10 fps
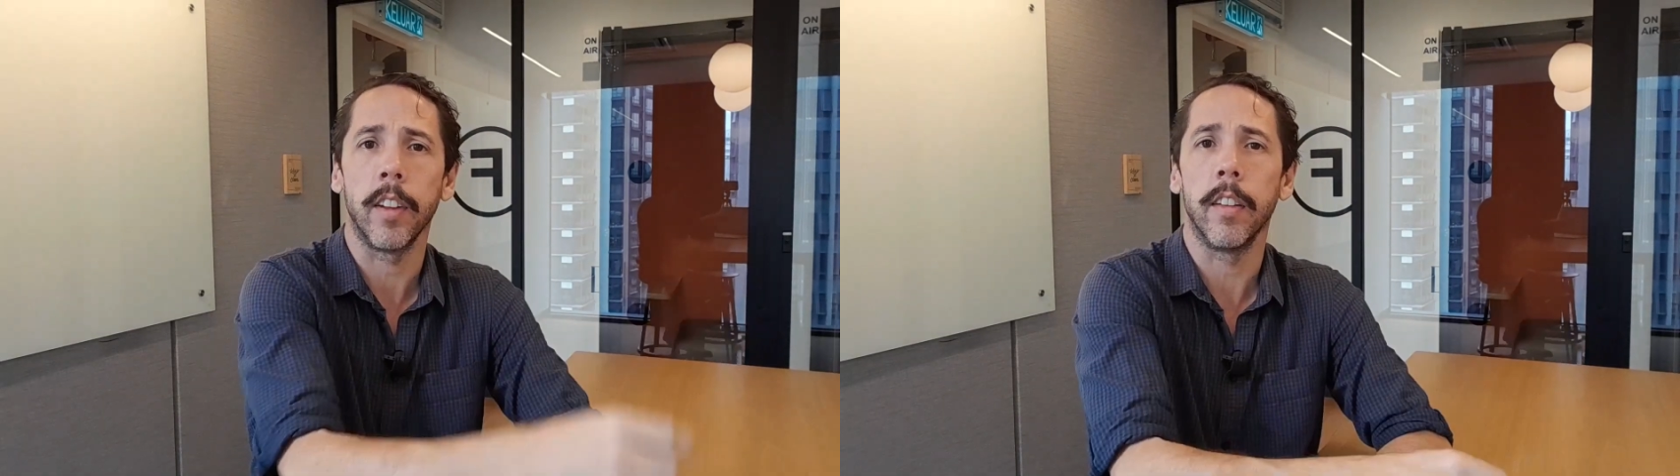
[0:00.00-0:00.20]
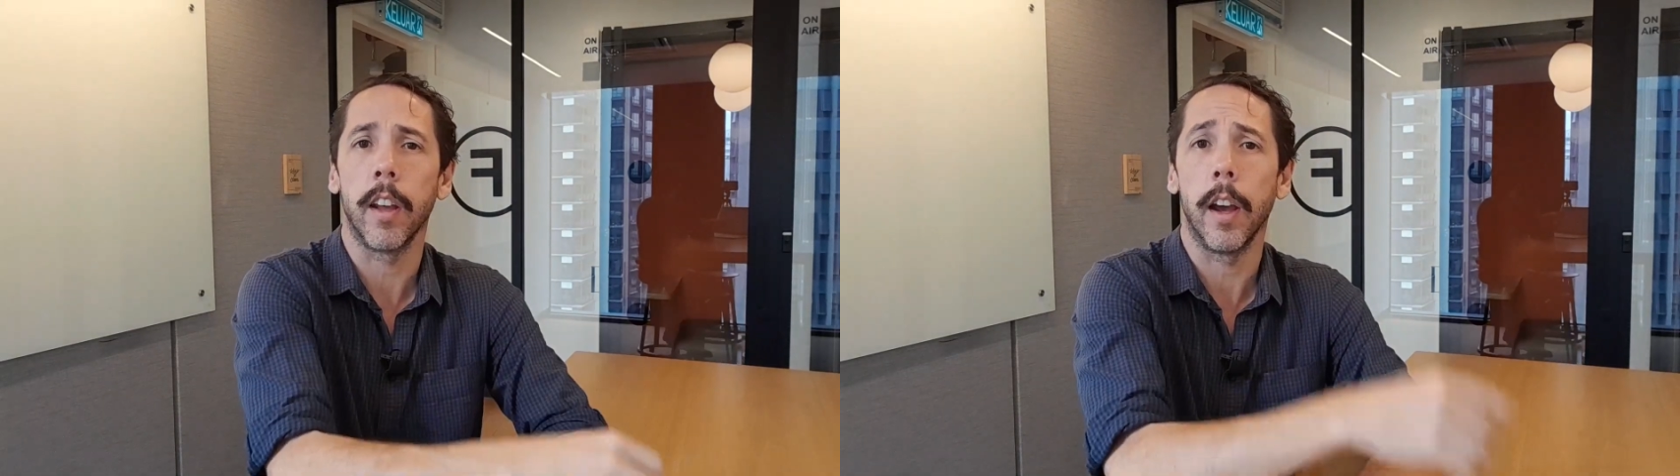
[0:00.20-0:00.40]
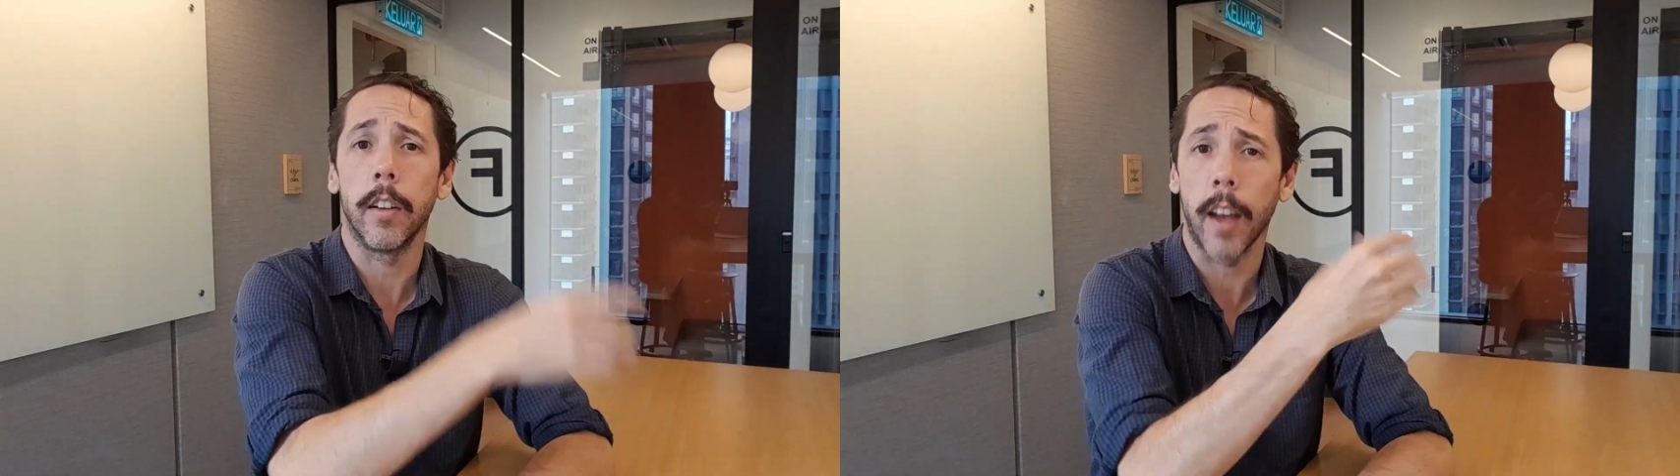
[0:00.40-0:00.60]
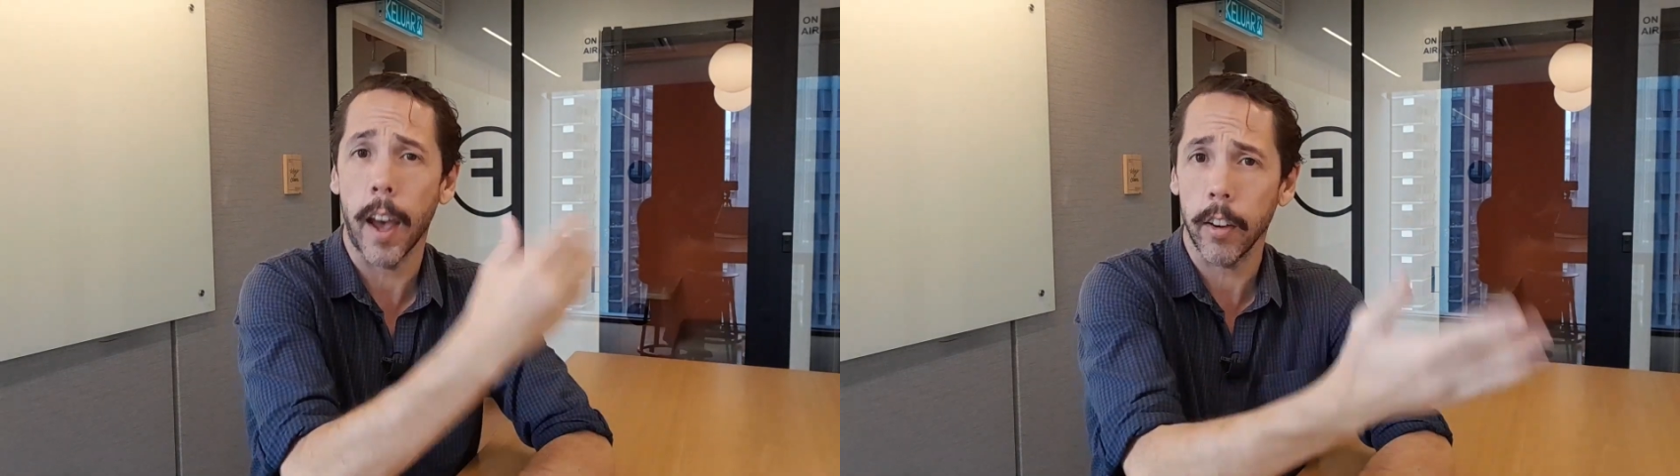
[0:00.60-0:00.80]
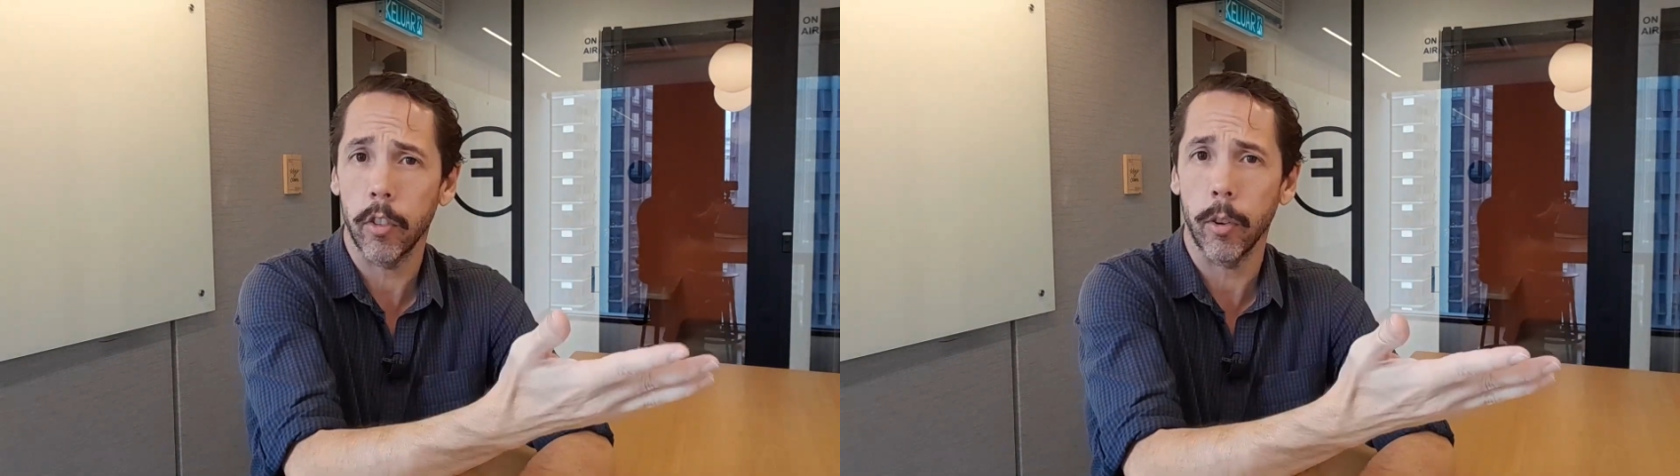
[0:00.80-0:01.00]
Is there a
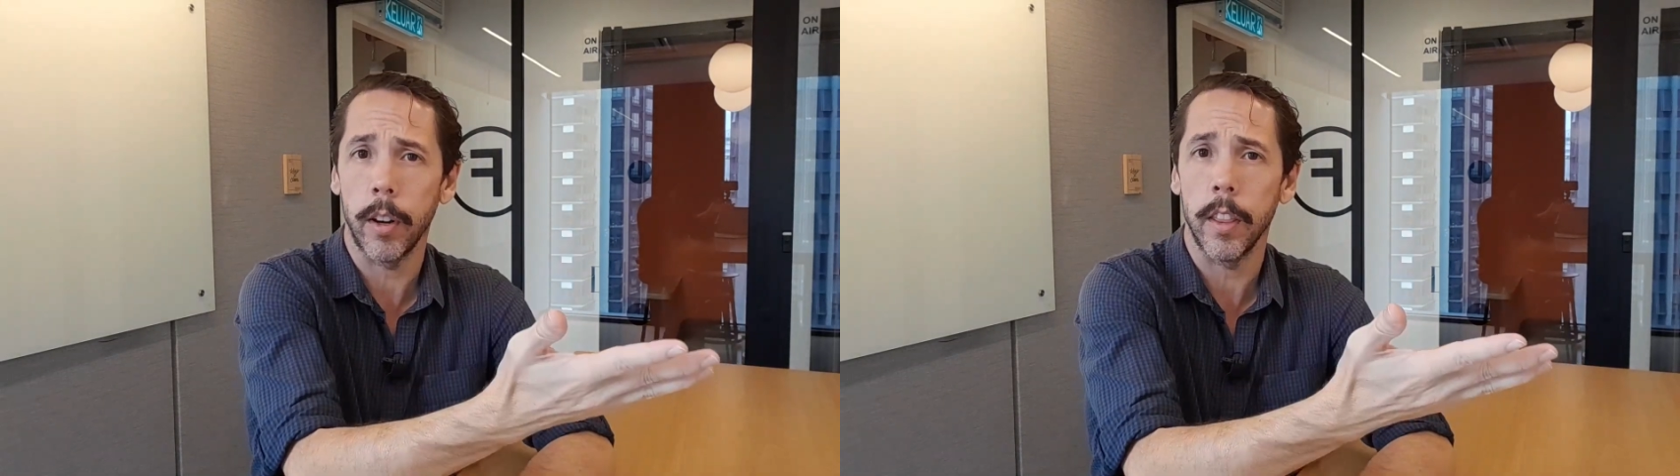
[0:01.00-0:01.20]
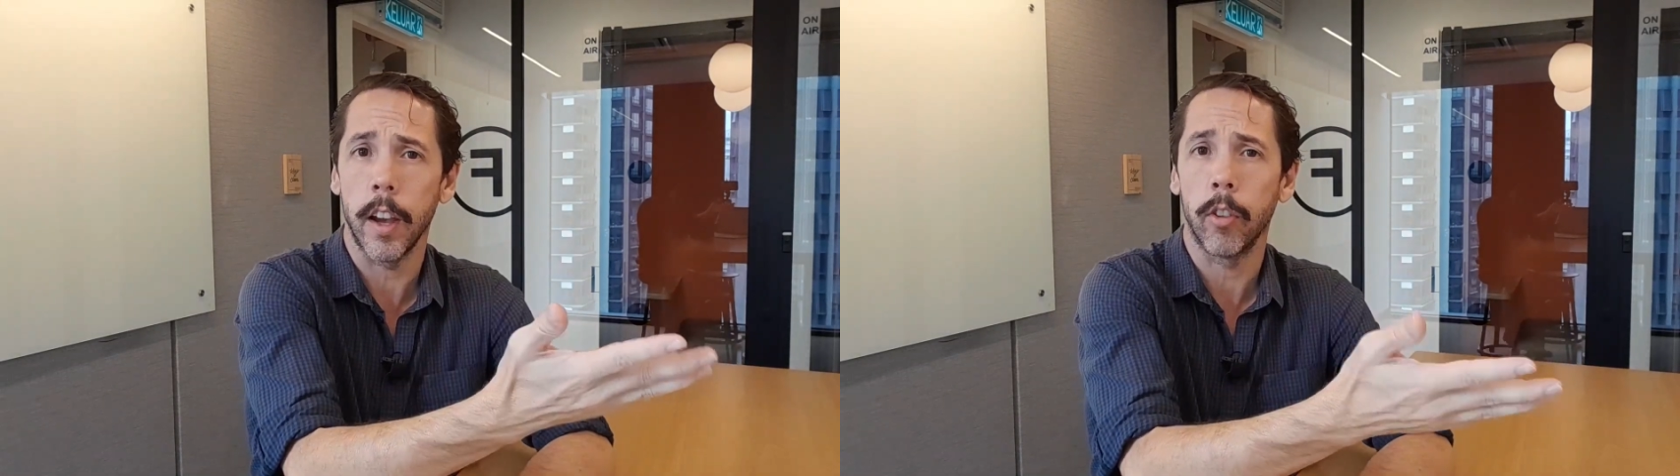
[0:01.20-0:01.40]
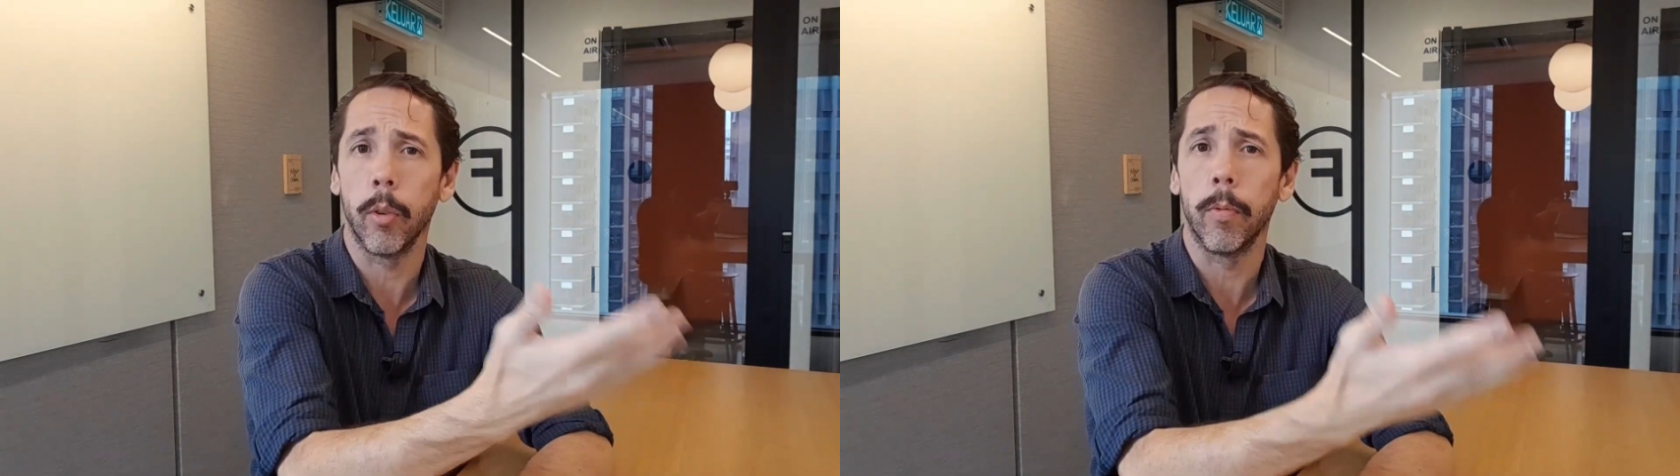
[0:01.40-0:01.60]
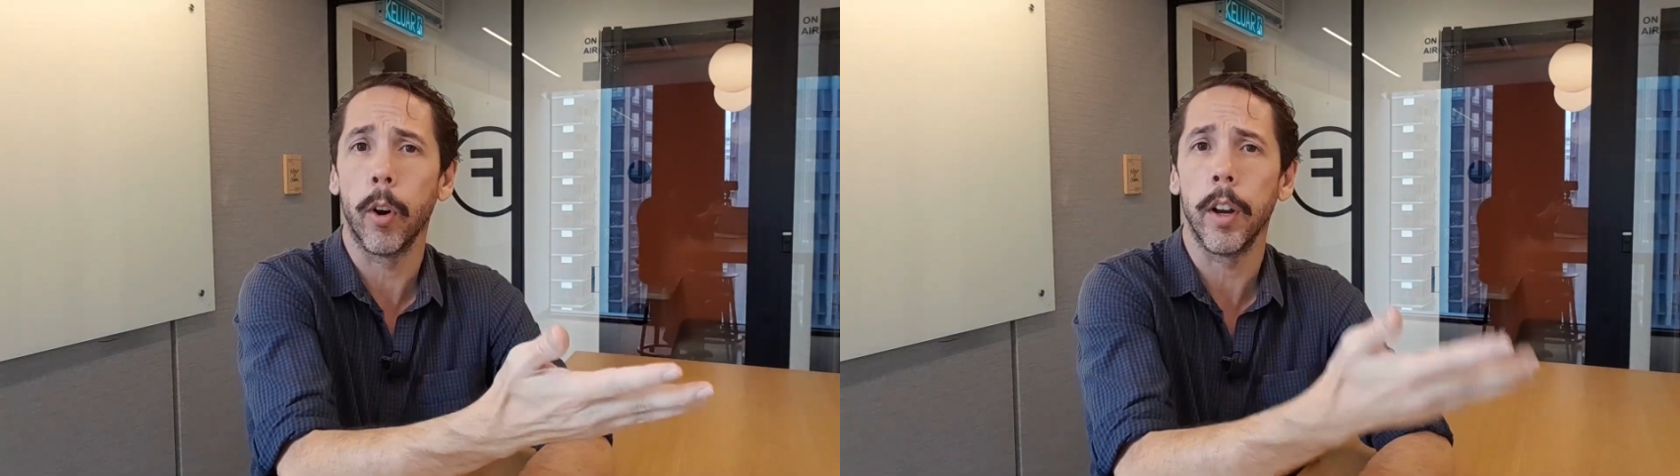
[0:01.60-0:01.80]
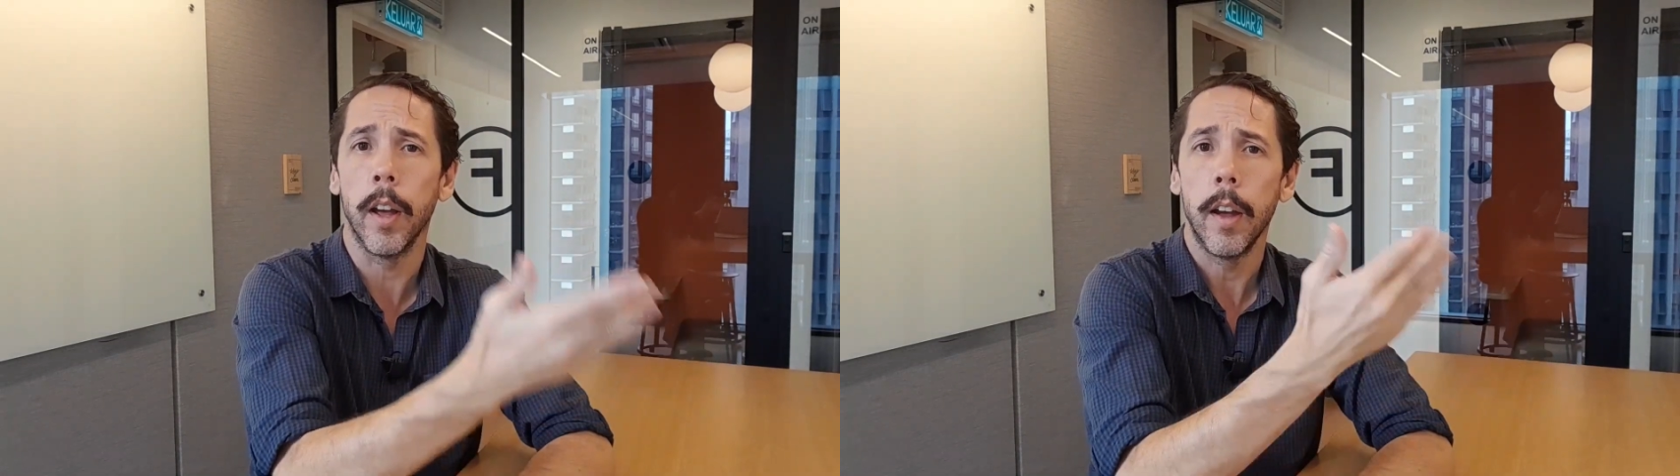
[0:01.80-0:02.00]
tax treaty there to
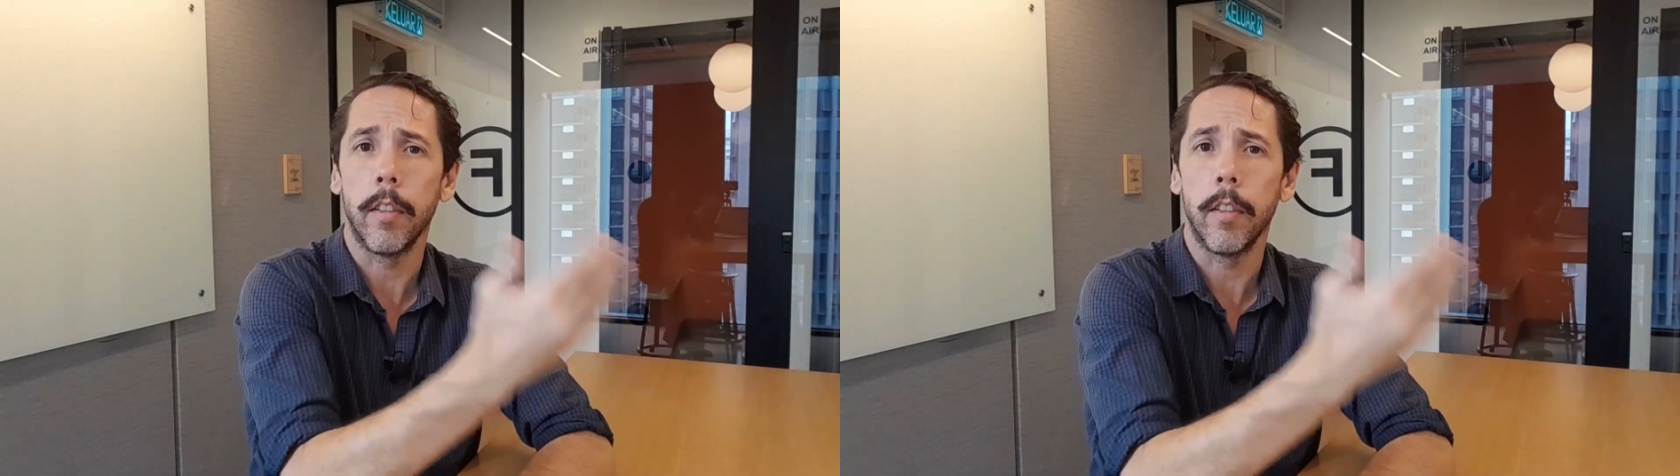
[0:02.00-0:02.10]
avoid